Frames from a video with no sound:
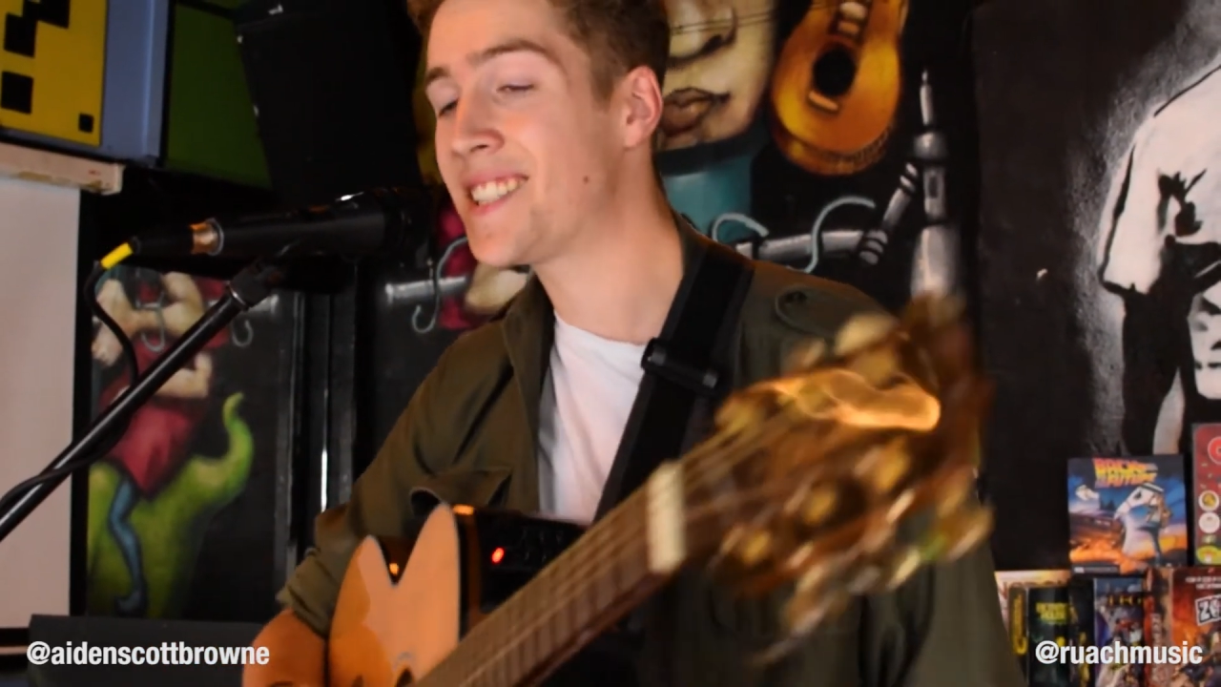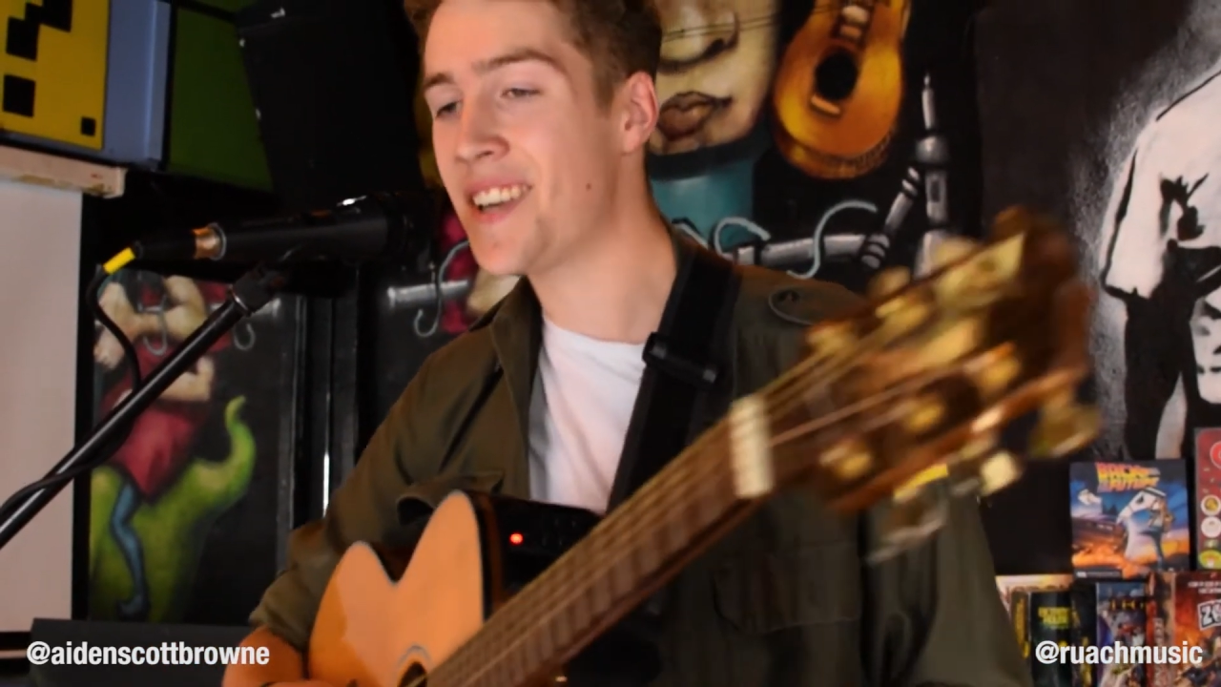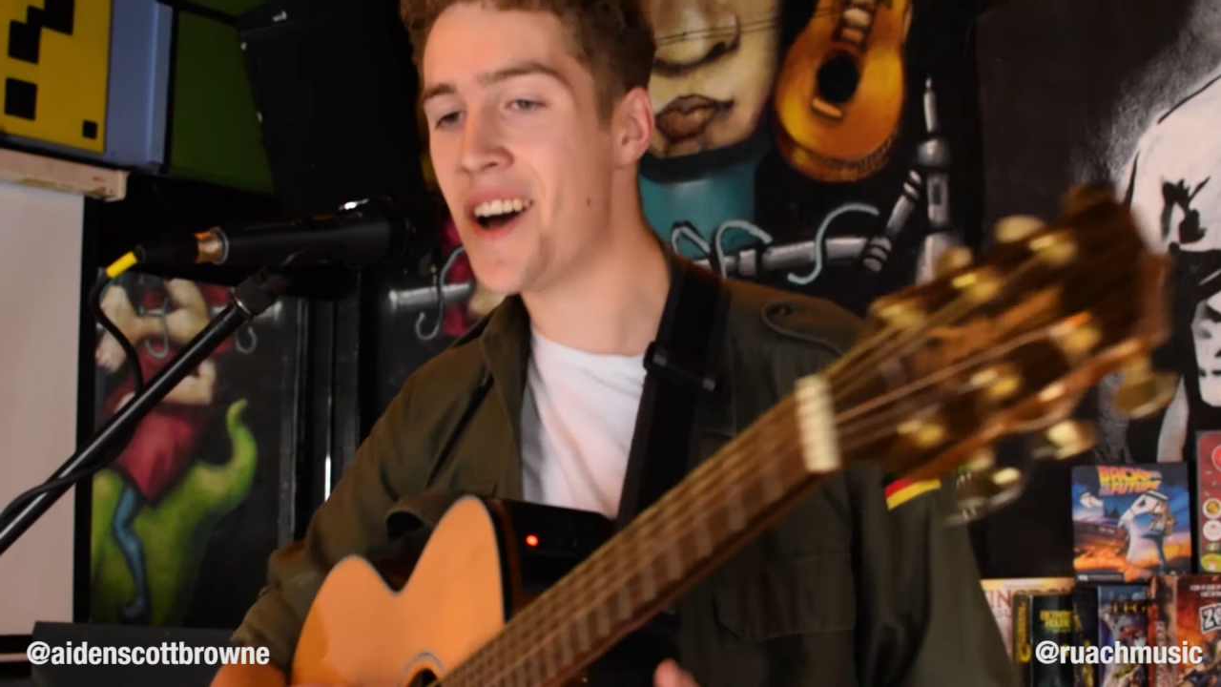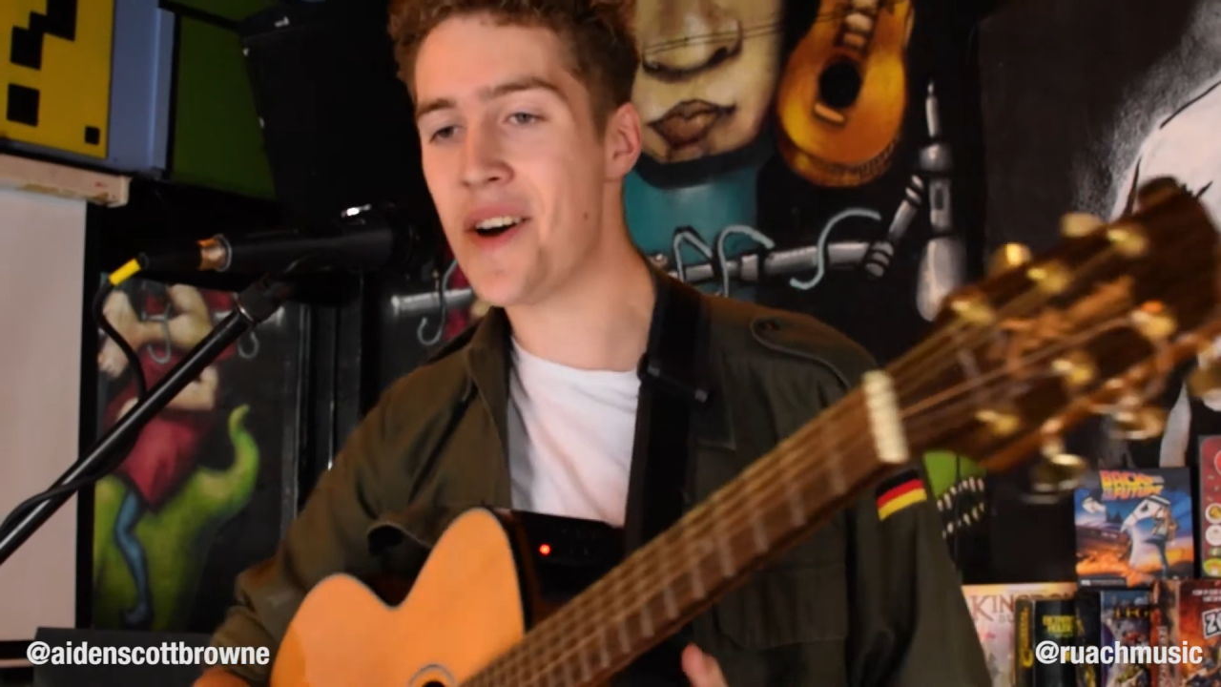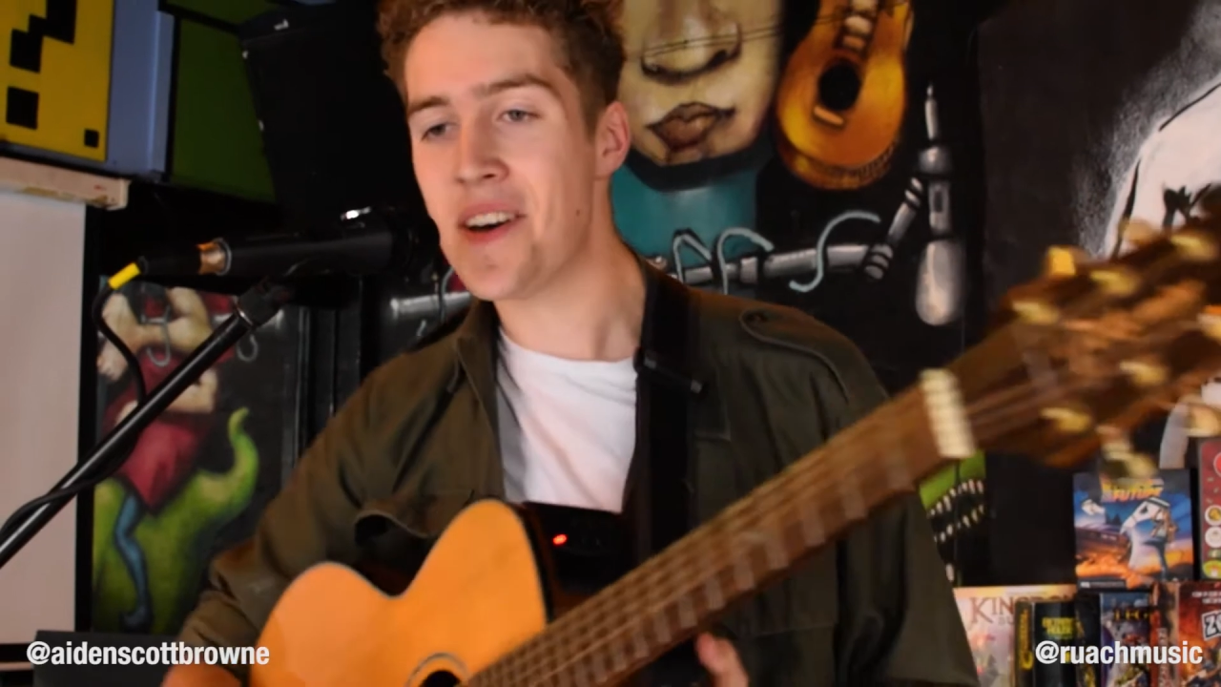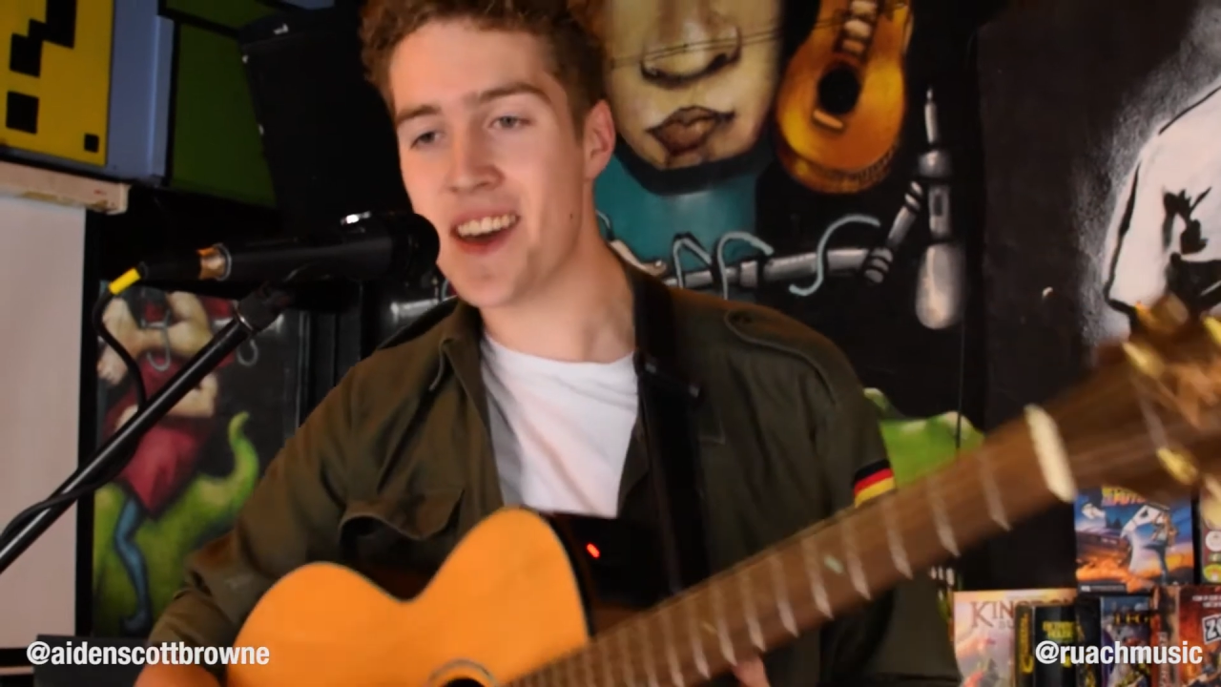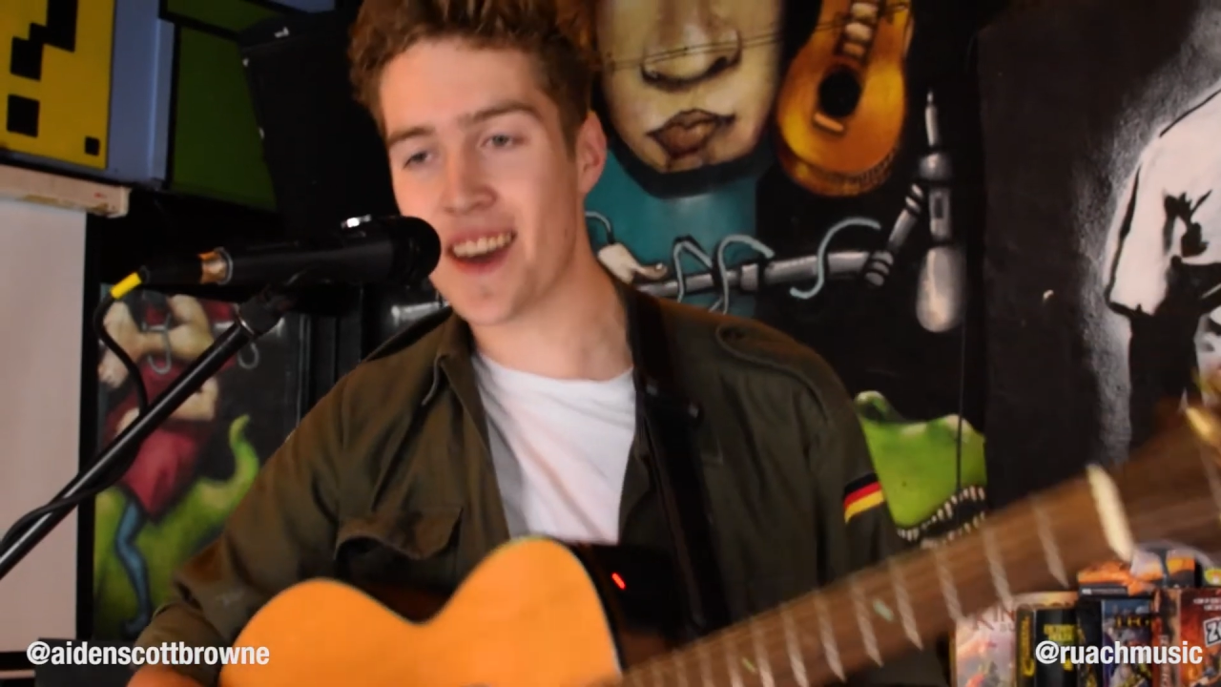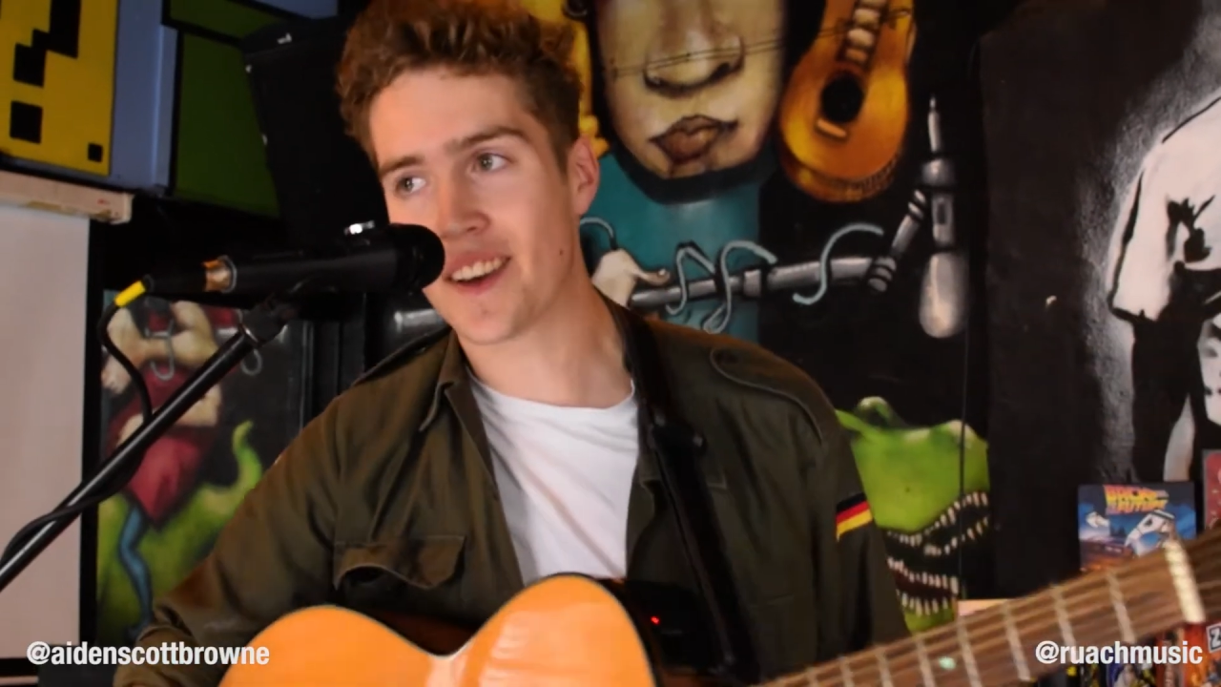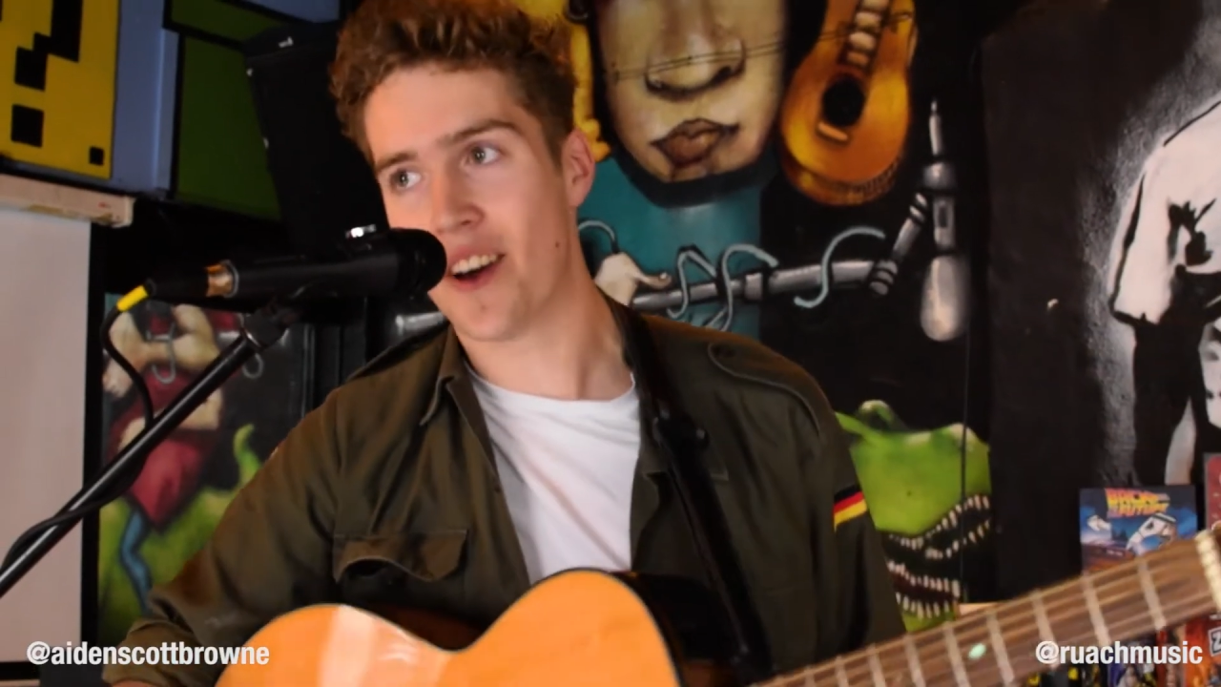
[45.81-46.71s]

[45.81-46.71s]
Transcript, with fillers: Roll the Bones